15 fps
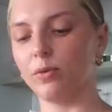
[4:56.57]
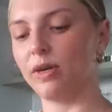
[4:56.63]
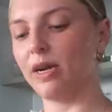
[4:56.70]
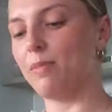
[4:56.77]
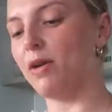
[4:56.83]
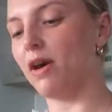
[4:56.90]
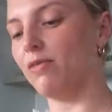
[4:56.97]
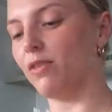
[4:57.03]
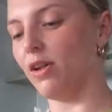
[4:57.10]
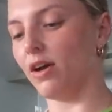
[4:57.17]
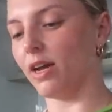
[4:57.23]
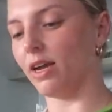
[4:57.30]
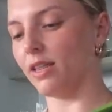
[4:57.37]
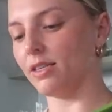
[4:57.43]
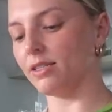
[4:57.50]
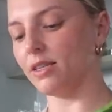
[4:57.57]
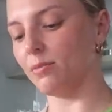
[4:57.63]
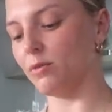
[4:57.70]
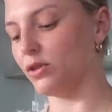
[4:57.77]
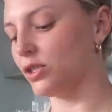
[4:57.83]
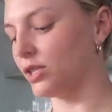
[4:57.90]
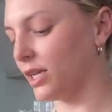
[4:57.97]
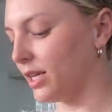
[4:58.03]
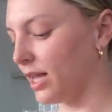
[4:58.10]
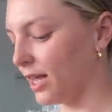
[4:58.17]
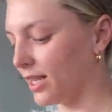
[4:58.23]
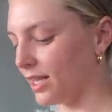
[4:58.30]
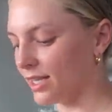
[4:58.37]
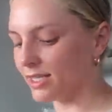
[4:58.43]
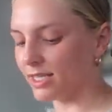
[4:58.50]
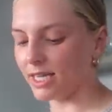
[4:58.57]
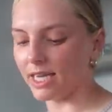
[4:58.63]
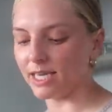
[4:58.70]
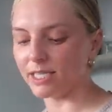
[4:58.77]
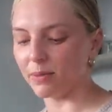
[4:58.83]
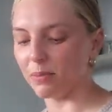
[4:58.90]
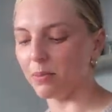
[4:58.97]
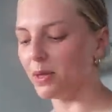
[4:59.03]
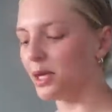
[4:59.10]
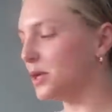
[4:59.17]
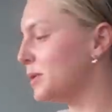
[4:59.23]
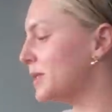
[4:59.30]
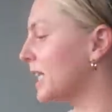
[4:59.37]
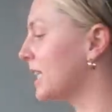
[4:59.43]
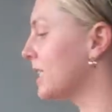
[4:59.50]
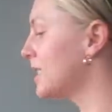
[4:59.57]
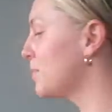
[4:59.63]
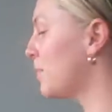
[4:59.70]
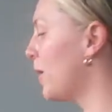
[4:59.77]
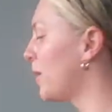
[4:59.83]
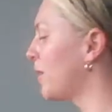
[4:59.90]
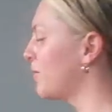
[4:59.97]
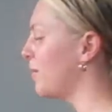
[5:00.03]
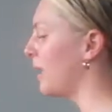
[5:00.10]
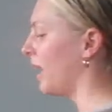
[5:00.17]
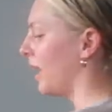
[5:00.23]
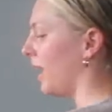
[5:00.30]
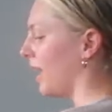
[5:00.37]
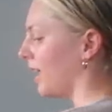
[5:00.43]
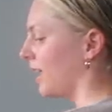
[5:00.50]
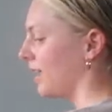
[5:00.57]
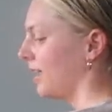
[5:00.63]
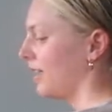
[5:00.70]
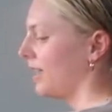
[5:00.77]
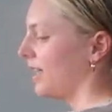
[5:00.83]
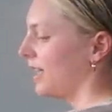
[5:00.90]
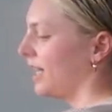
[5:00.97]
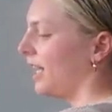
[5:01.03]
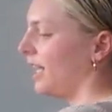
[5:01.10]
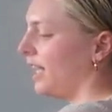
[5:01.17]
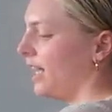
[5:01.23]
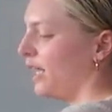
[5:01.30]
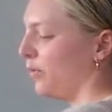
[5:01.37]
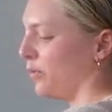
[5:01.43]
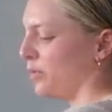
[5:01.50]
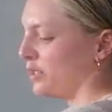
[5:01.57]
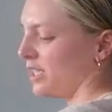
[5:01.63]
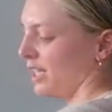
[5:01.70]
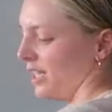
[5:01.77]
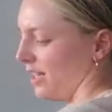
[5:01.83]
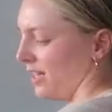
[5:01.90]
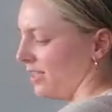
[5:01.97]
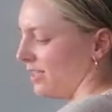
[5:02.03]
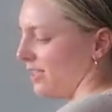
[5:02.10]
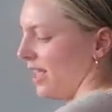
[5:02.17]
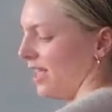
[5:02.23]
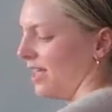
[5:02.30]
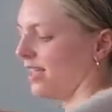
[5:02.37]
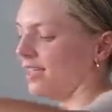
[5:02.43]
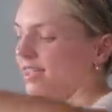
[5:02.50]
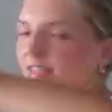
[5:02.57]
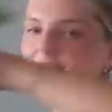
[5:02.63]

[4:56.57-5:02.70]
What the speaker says: When I'm not vlogging this, I'm usually like listening to music. This is part of my like cleaning routine, is like